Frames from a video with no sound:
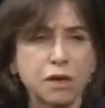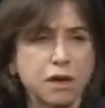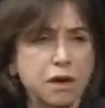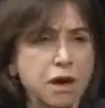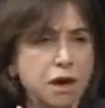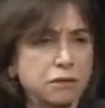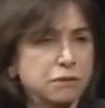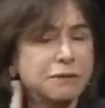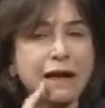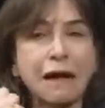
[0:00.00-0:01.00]
It
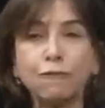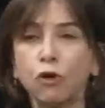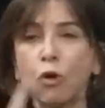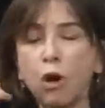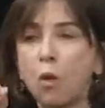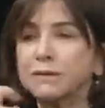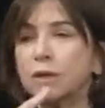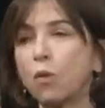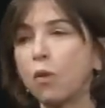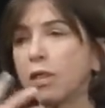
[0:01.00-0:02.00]
was
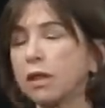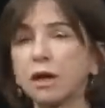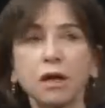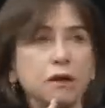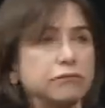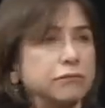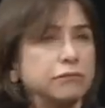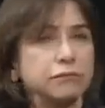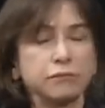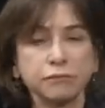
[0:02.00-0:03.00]
disorganized. Everyone
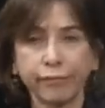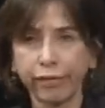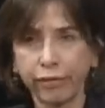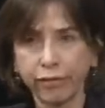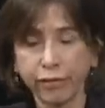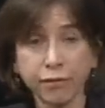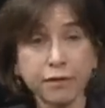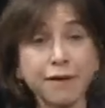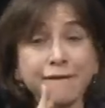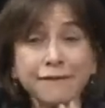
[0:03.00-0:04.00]
was saying one
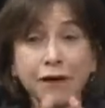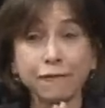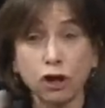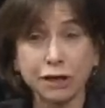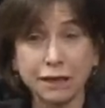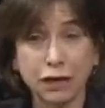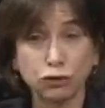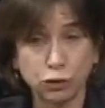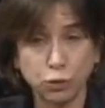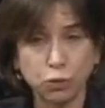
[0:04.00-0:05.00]
thing and then a different
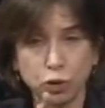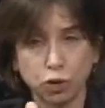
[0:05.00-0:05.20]
thing.